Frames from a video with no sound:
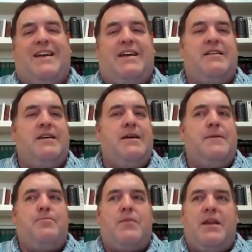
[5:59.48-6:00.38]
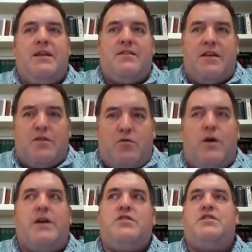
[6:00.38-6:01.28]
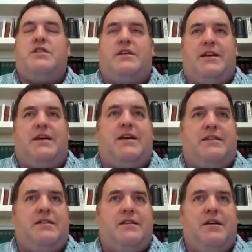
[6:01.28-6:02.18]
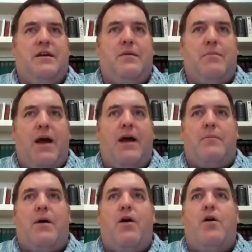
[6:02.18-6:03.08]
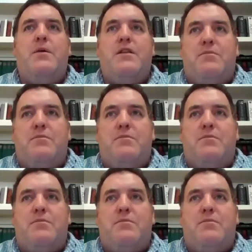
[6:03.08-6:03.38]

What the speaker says: it. And he says, question it. By all